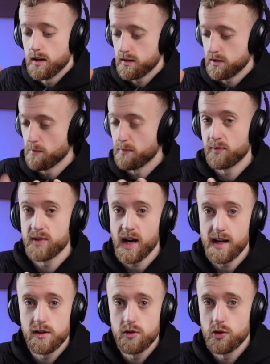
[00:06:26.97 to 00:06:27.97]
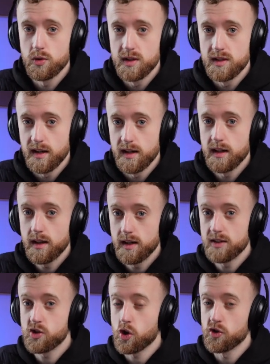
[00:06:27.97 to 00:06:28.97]
You've been tired through the day,
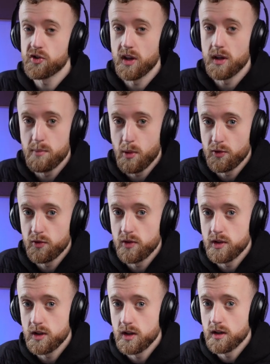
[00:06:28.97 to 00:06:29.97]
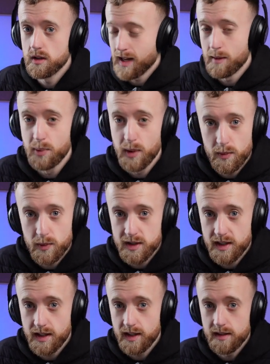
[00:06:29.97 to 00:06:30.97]
it's constantly bothering you, can't play with
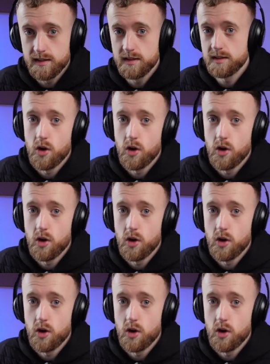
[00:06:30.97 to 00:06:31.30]
your kids.